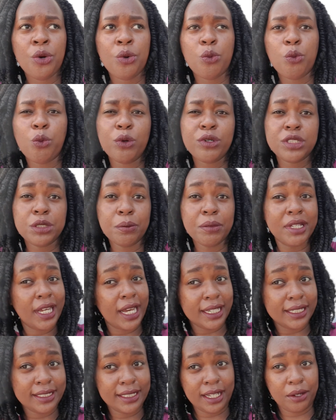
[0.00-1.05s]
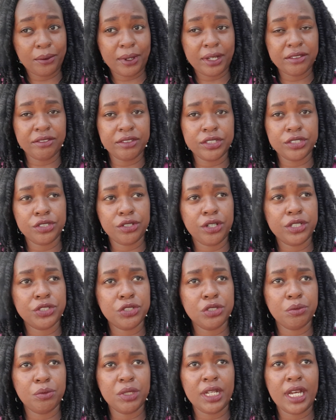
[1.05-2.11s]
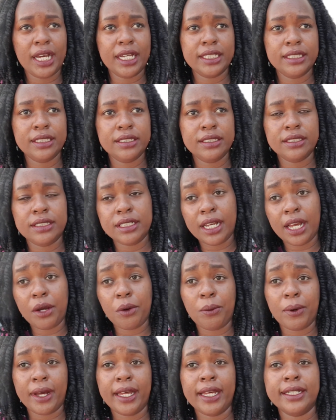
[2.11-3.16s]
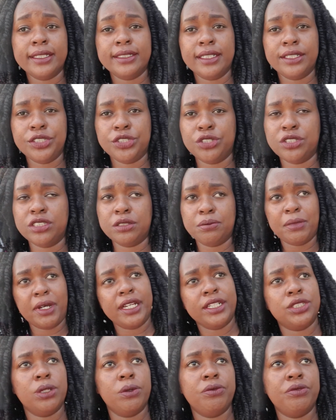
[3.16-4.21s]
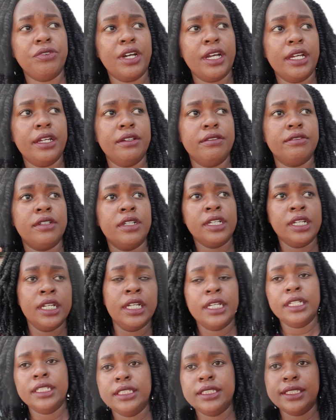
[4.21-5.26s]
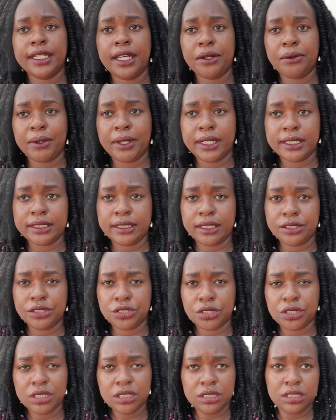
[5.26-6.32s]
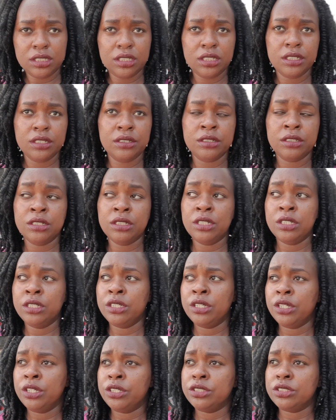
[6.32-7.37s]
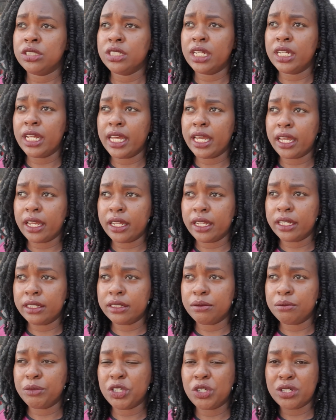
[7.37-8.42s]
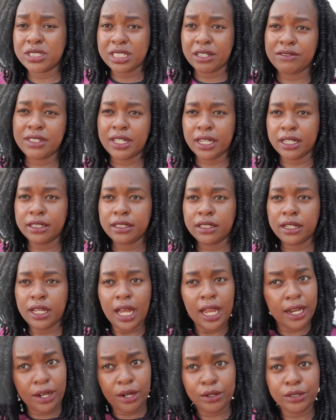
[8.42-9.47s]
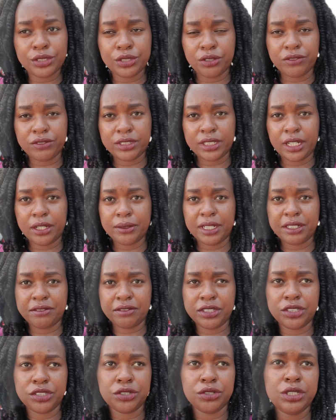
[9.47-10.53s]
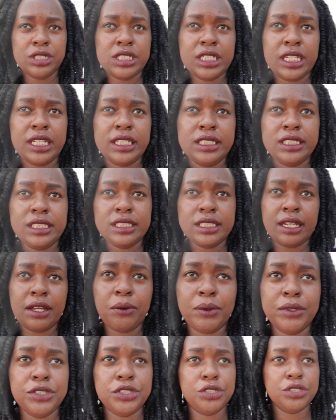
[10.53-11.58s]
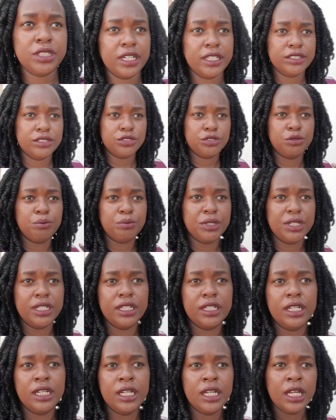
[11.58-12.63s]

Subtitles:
won't be a DIY video. It will be a DIY essentials, my top 5 DIY essentials. So that I can, because I've done a lot of DIY videos, and since I want you guys to be